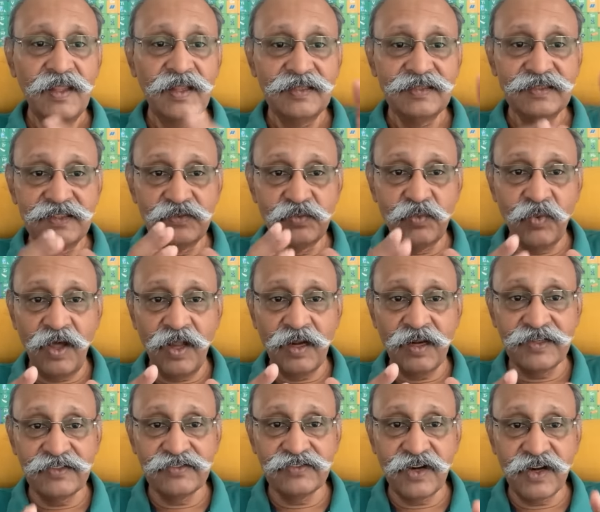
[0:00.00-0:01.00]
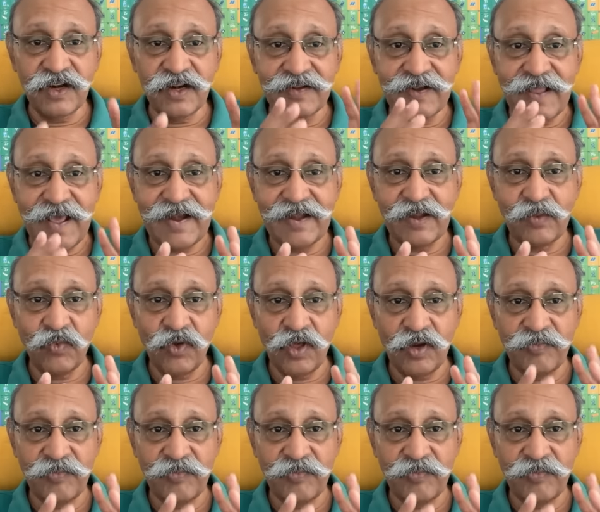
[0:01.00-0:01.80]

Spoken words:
And this war is not a direct war